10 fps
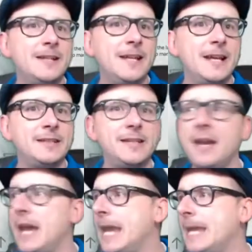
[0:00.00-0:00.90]

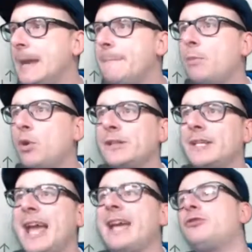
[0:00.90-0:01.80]

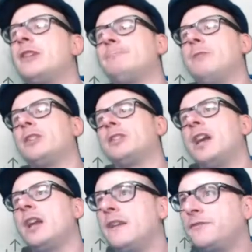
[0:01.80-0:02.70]
Disappointing. And Chris Martin.
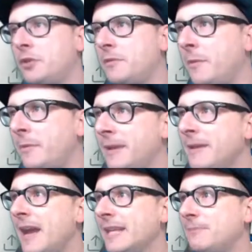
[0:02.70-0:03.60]
I love Tony Mowbray
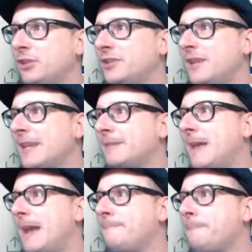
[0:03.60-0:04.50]
as much as the next
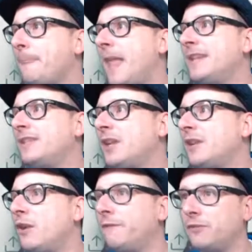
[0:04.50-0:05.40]
man, and he's done
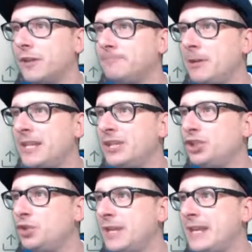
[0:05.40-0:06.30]
a lot for us, but he's
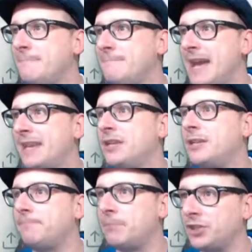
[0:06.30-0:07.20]
surely a man
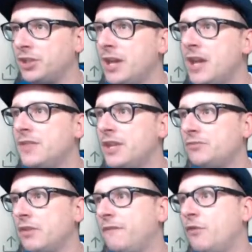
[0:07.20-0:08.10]
under pressure.
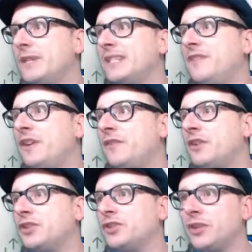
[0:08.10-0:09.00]
This run of form is very,
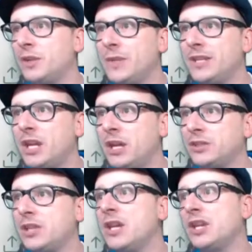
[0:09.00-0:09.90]
very concerning. We
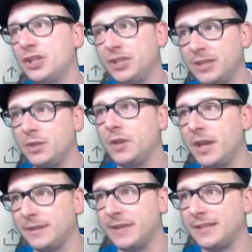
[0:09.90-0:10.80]
can't continue
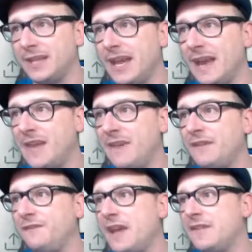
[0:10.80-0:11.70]
like this. I have
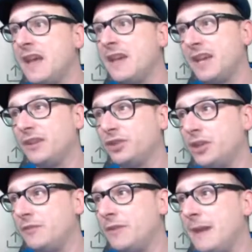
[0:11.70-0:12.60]
every faith that he'll
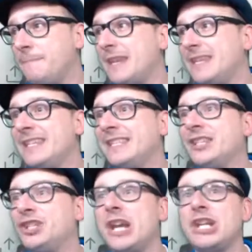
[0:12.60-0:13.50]
turn it around, but he needs
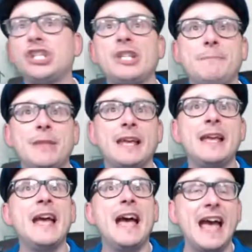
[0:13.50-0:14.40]
to change something,
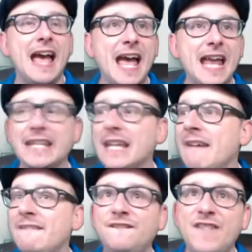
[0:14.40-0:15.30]
and
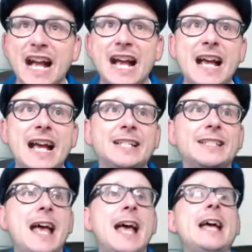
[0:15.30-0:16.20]

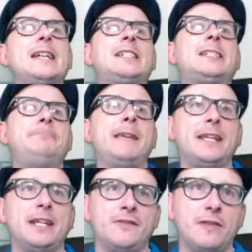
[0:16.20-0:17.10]
fast. And
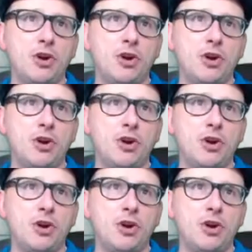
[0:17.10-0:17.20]
speaking of the